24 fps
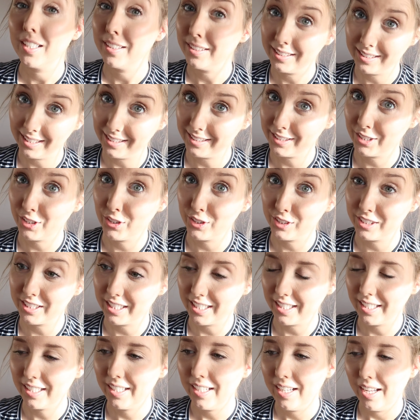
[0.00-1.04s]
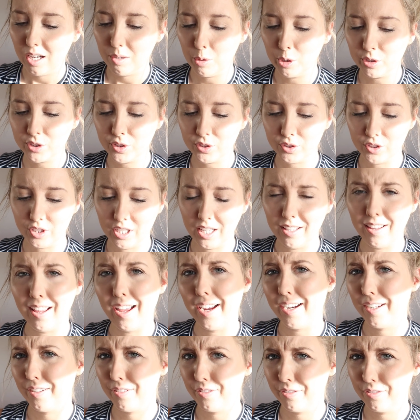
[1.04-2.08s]
Today's a good day. I'm also doing a
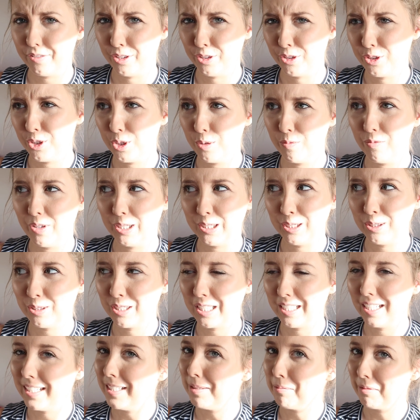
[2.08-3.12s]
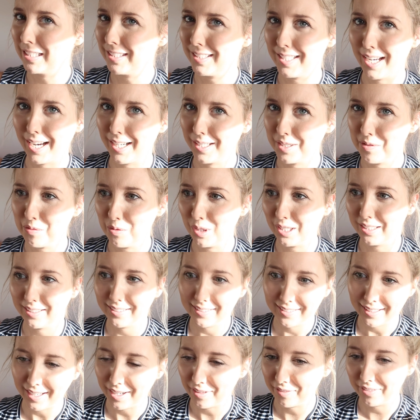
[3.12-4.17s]
live YouTube video tonight, my second
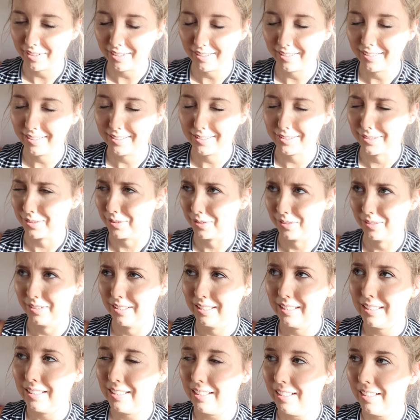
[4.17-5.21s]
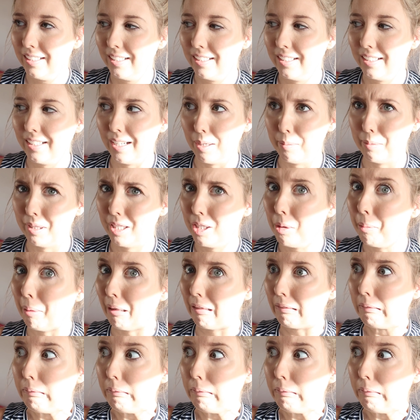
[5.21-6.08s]
one ever, so I'm